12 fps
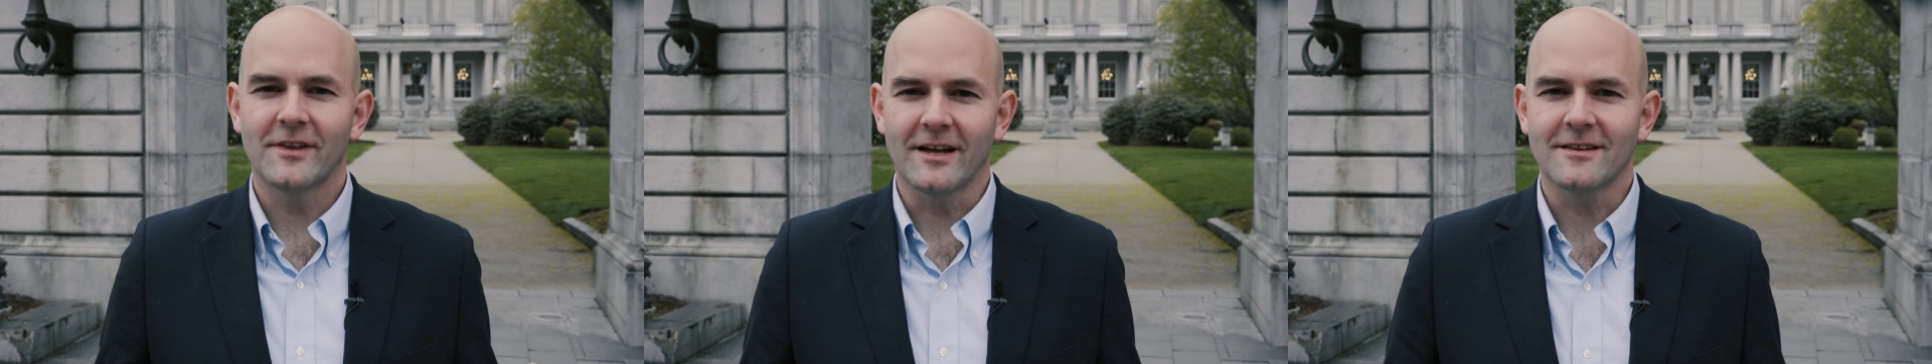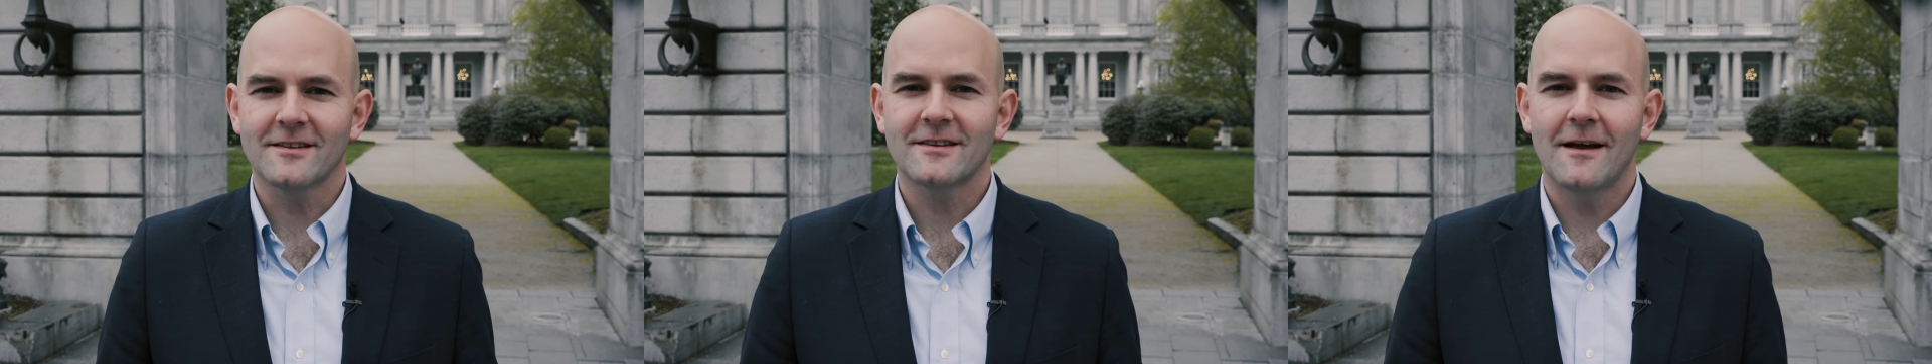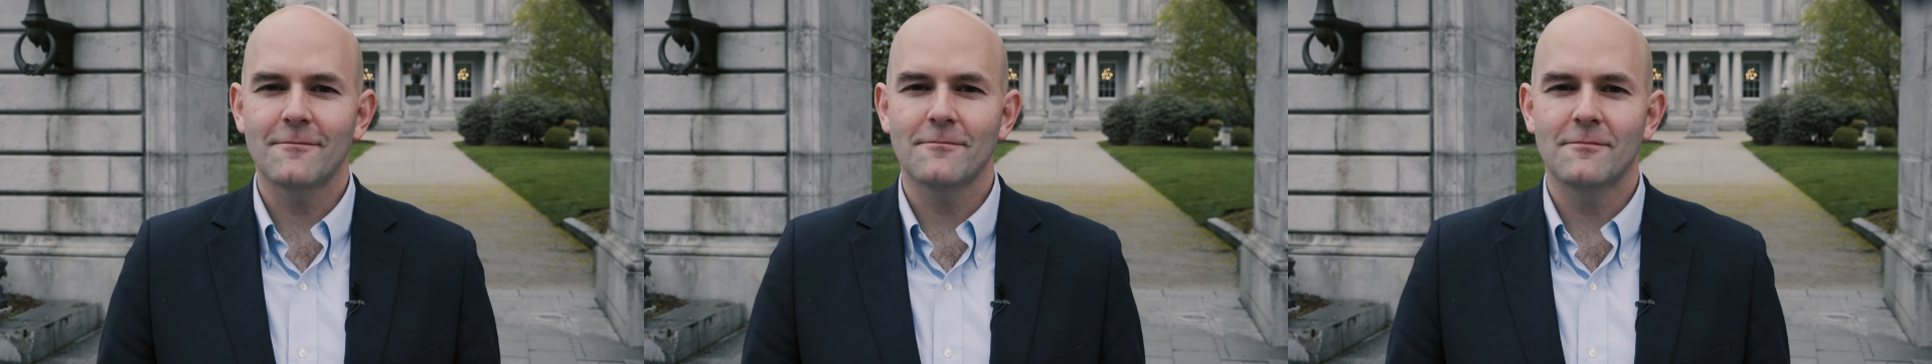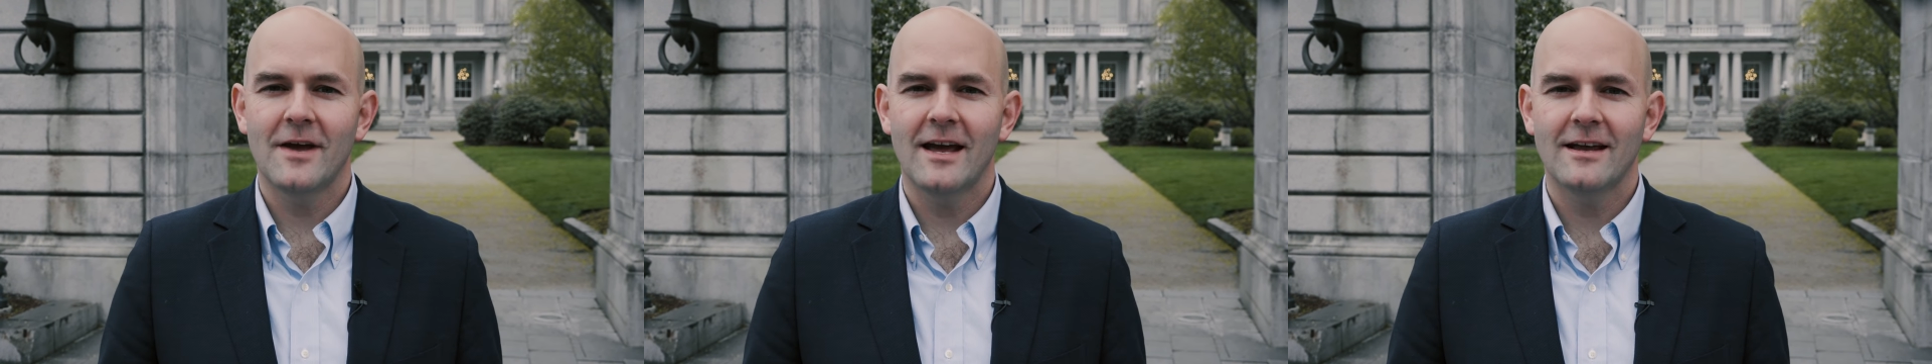things that
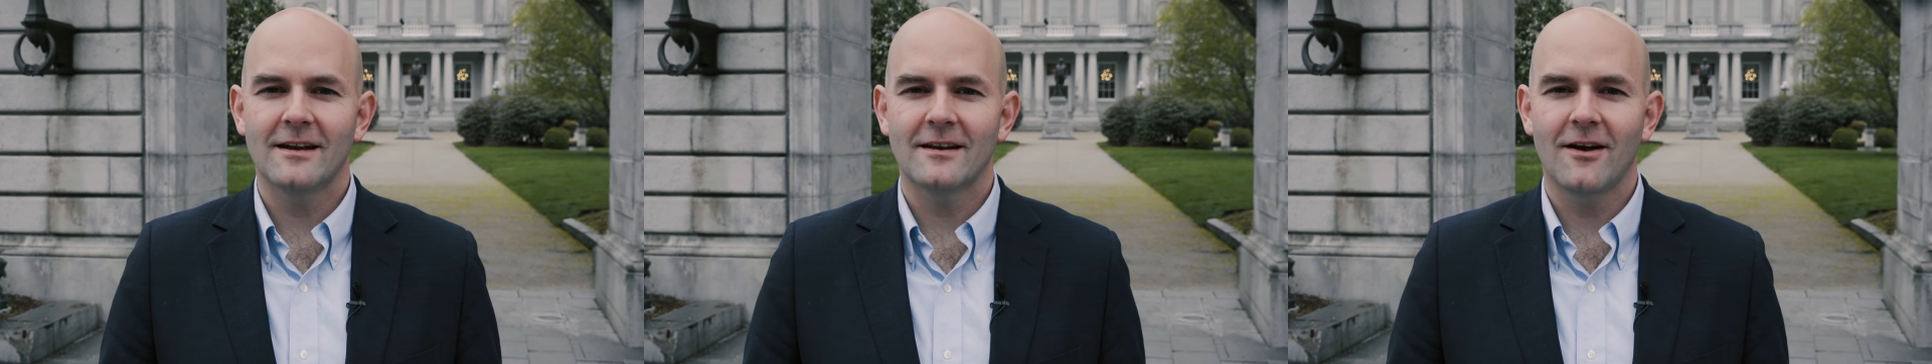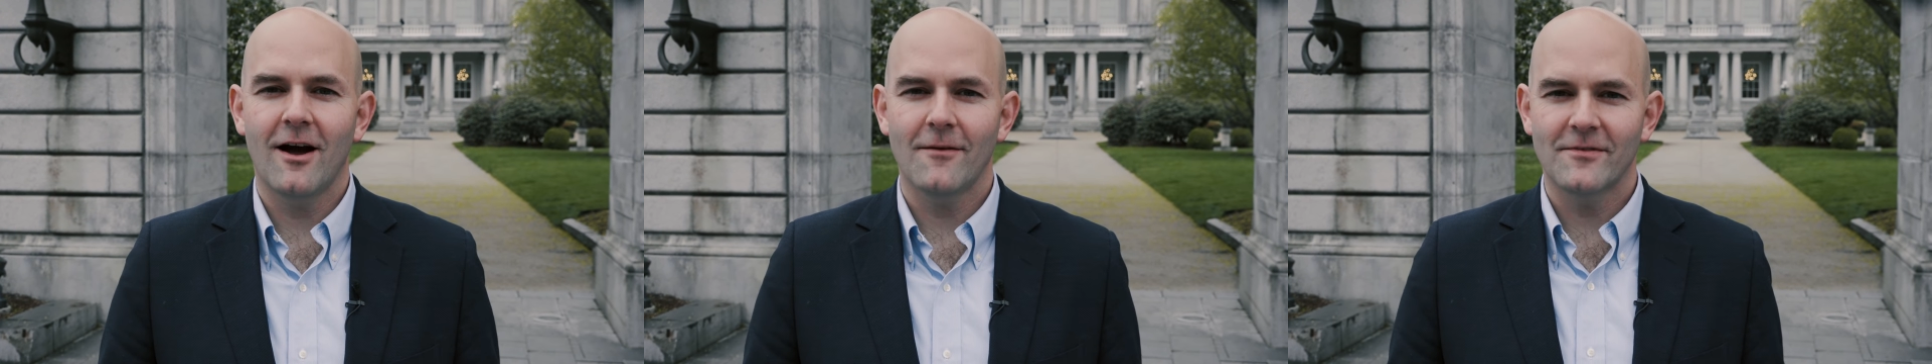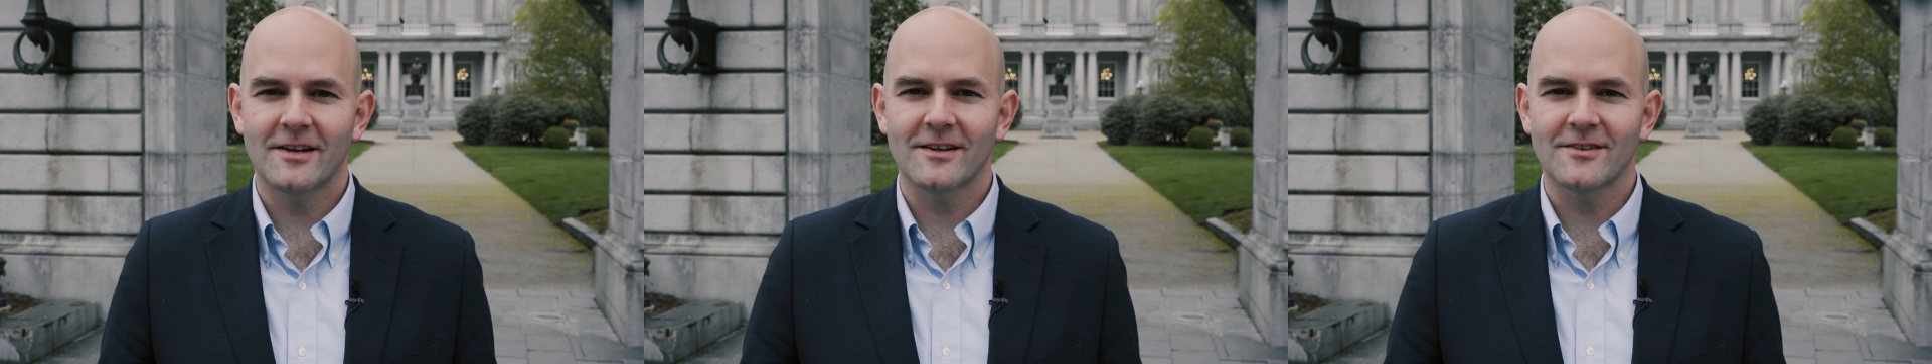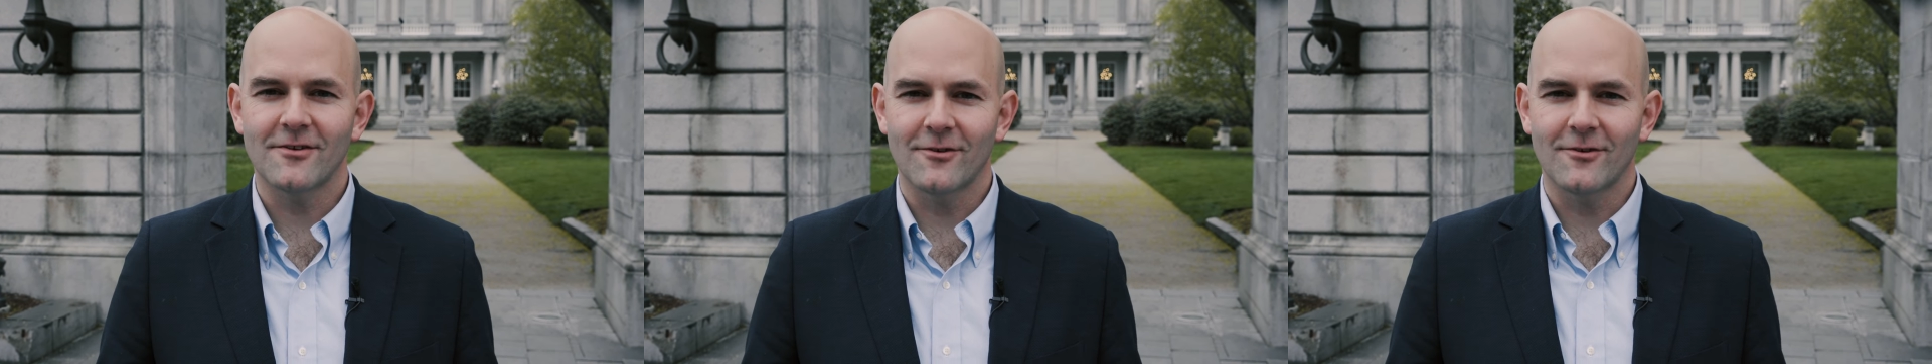made an obvious